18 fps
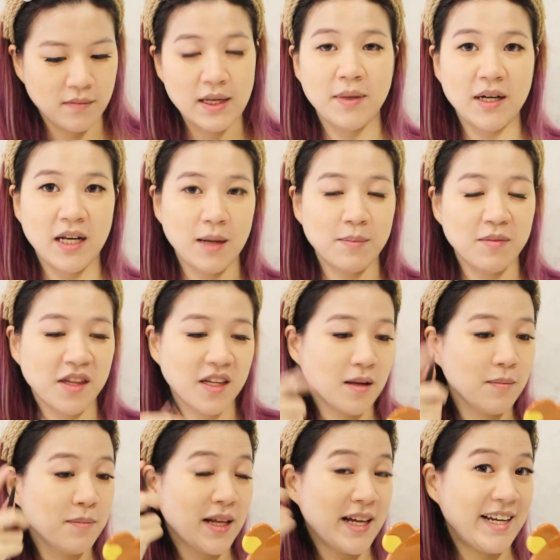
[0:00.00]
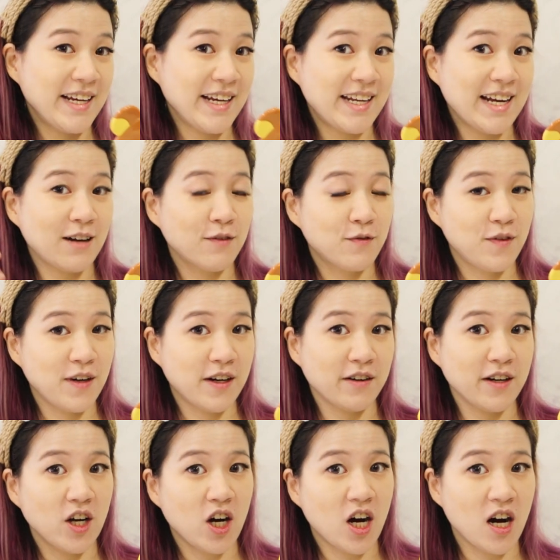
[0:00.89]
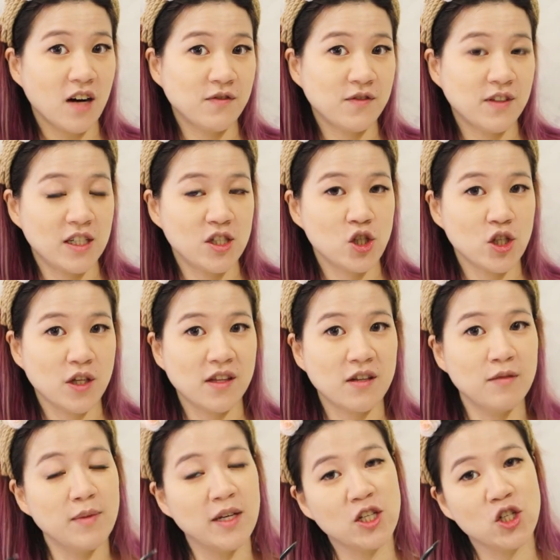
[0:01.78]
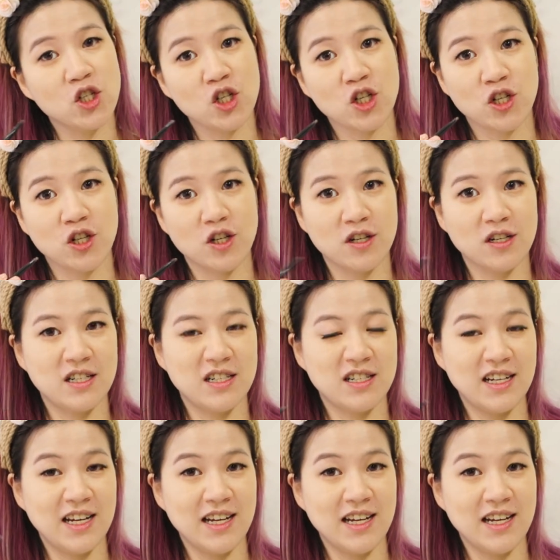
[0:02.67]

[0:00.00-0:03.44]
But I'm still blending it out very often just to make sure